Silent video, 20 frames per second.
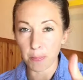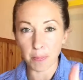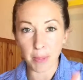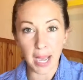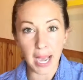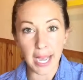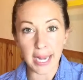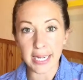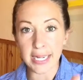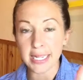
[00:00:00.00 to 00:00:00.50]

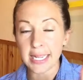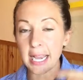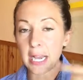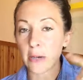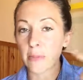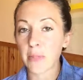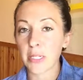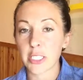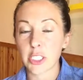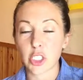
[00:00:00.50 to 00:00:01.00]
body,
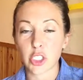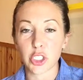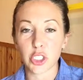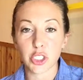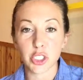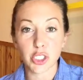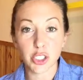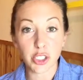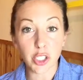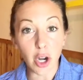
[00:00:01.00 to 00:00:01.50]
how much your
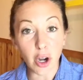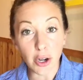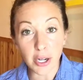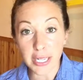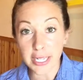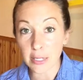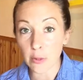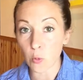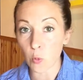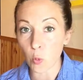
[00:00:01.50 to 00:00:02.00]

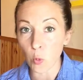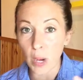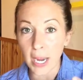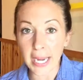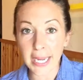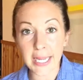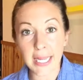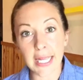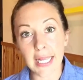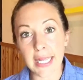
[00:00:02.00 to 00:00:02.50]
starting
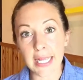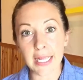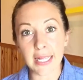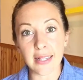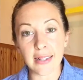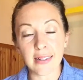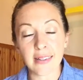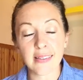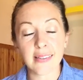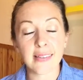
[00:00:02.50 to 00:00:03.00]
weight
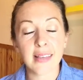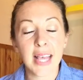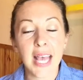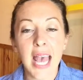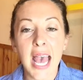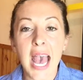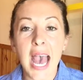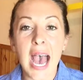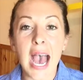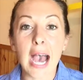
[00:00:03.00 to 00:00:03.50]
is,
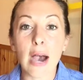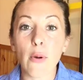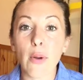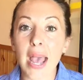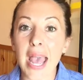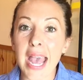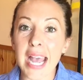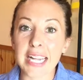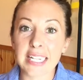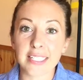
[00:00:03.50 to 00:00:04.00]
how
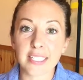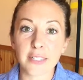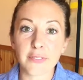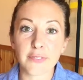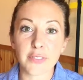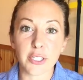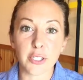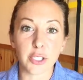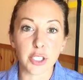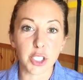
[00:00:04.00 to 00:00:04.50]

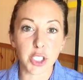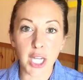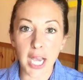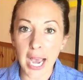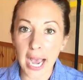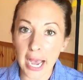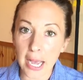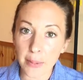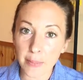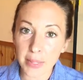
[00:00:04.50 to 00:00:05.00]
active your
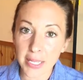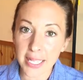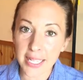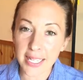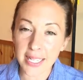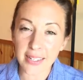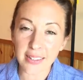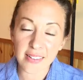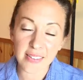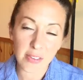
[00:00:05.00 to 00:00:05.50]
job
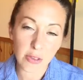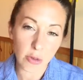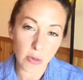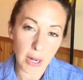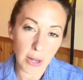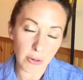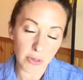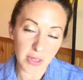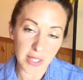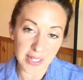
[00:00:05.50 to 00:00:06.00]
is
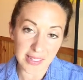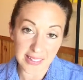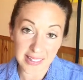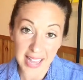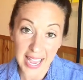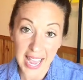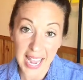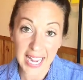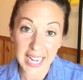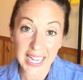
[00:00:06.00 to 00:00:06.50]
throughout the
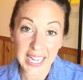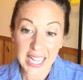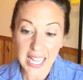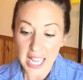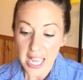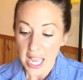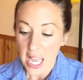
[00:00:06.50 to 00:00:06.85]
day.